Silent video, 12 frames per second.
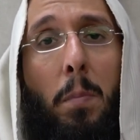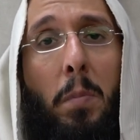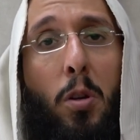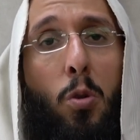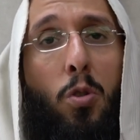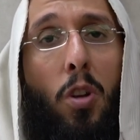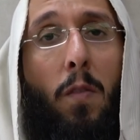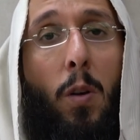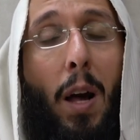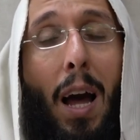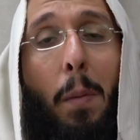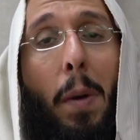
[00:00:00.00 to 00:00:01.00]
Pirush of
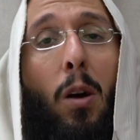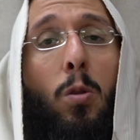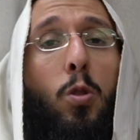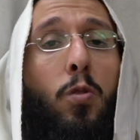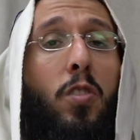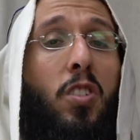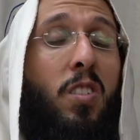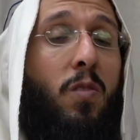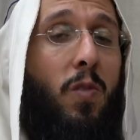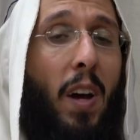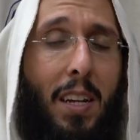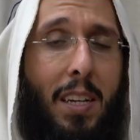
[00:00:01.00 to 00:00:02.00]
Orach HaKadosh, which is
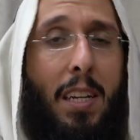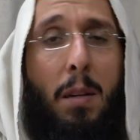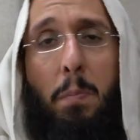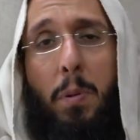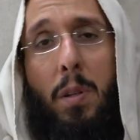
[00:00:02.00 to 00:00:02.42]
very deep,